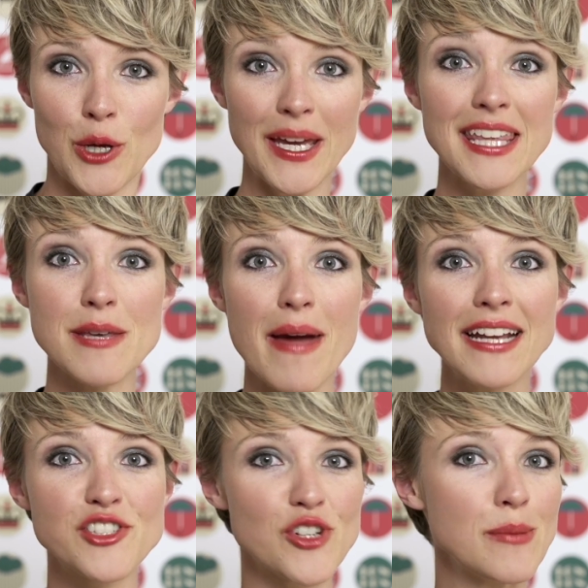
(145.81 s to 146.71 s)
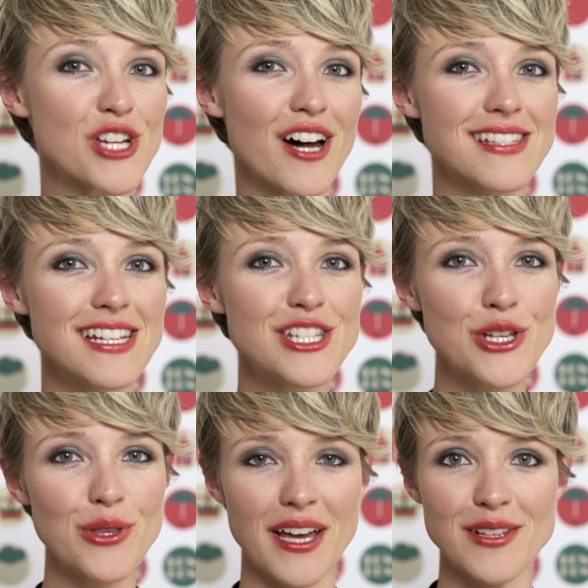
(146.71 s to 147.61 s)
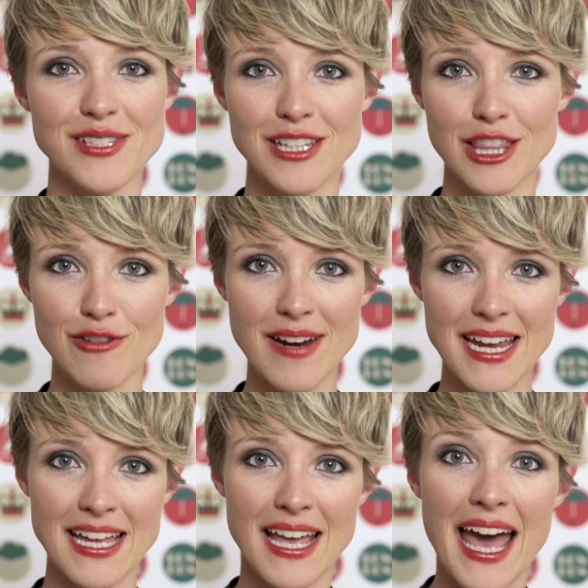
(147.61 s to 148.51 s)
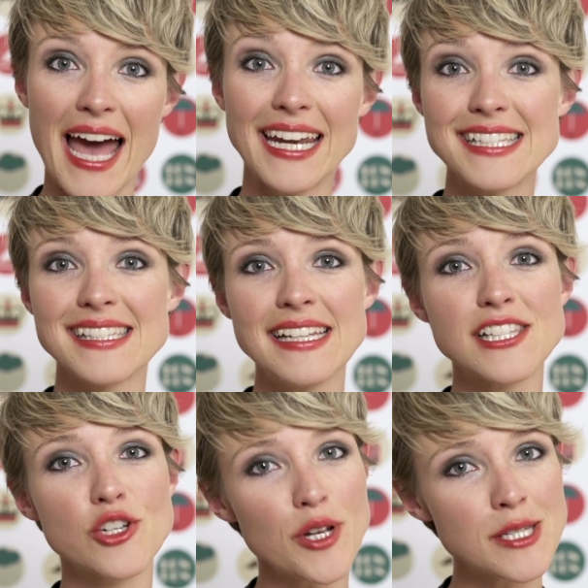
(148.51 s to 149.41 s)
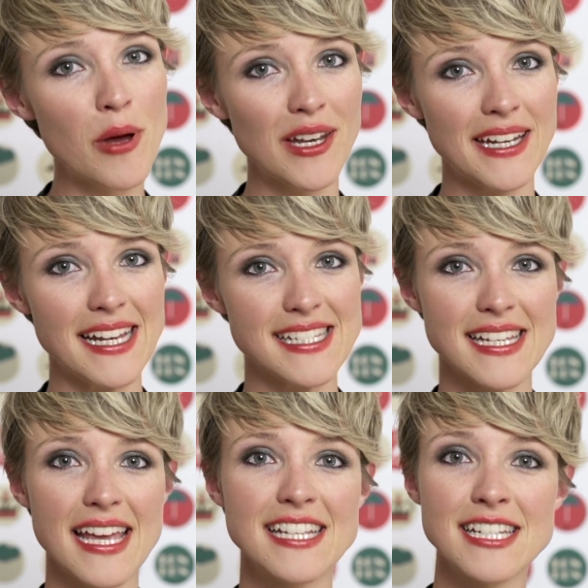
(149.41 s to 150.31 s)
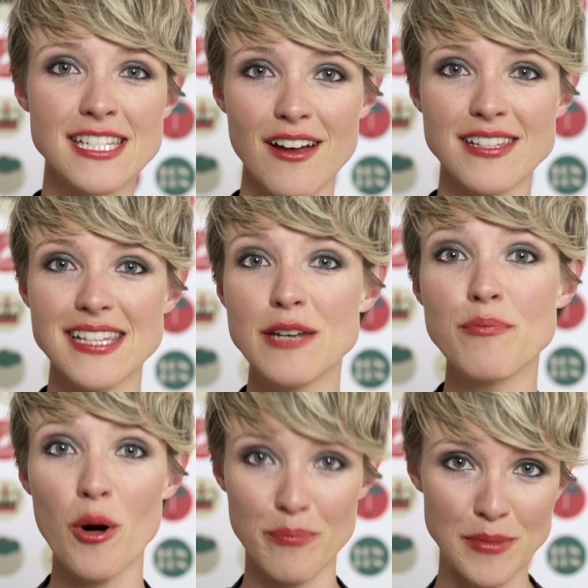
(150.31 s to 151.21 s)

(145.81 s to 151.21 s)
who hit the mainstream charts in 2003 and has since cross-pollinated into dance and pop